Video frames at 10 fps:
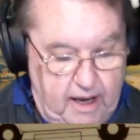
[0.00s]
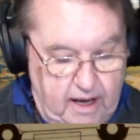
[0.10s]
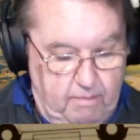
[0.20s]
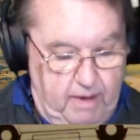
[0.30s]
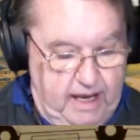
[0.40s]

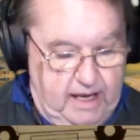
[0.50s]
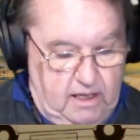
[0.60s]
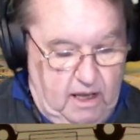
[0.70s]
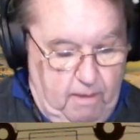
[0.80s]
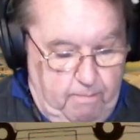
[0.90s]
and make
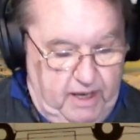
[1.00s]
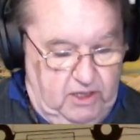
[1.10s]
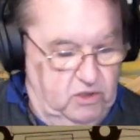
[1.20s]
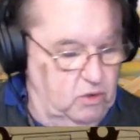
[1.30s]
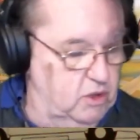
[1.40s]
it a
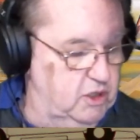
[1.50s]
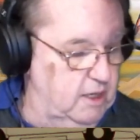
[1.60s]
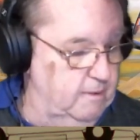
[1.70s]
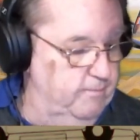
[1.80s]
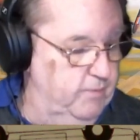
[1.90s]
bit shorter.